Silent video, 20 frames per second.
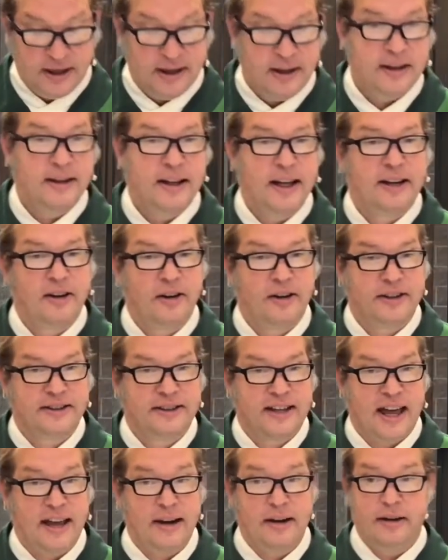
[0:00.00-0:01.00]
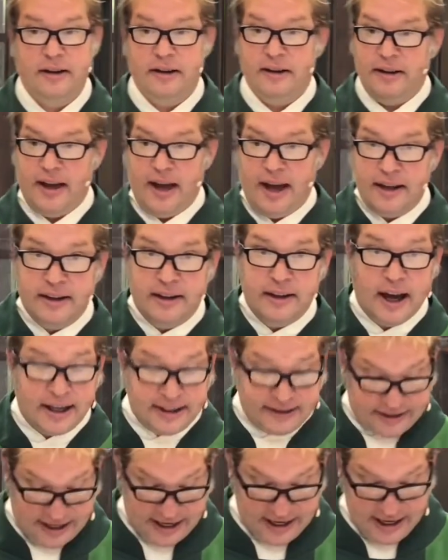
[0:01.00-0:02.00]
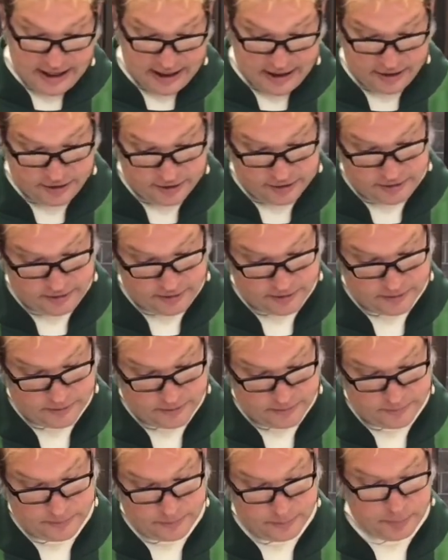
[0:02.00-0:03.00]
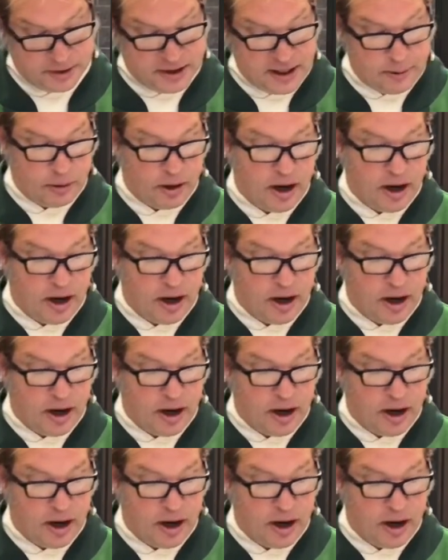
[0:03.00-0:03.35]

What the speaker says: They could have said, nice hand, but they were